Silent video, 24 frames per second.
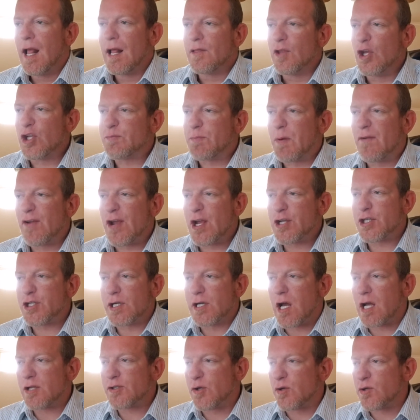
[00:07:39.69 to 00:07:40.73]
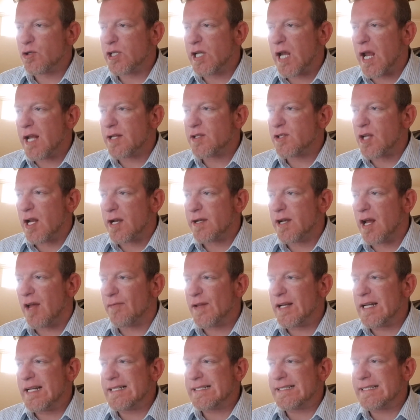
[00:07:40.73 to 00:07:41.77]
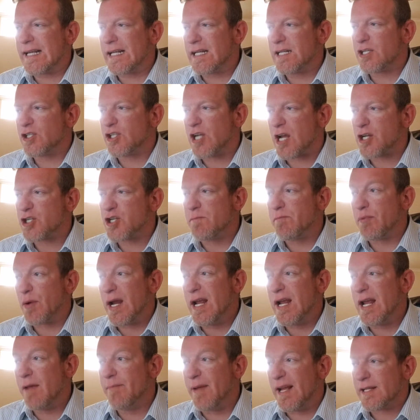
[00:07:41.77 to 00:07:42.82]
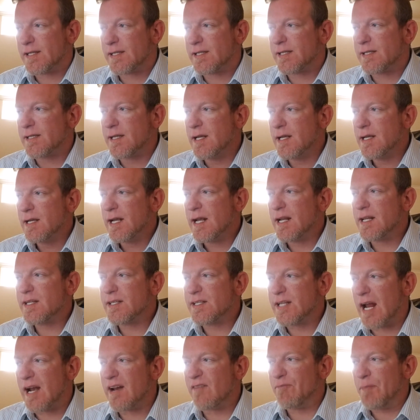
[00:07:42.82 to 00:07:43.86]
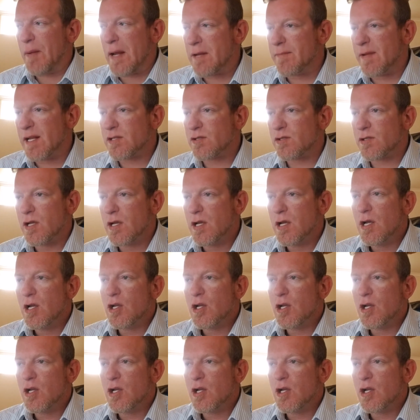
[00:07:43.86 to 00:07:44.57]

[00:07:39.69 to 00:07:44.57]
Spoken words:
This provision also states that nothing until the section prohibits incentive payments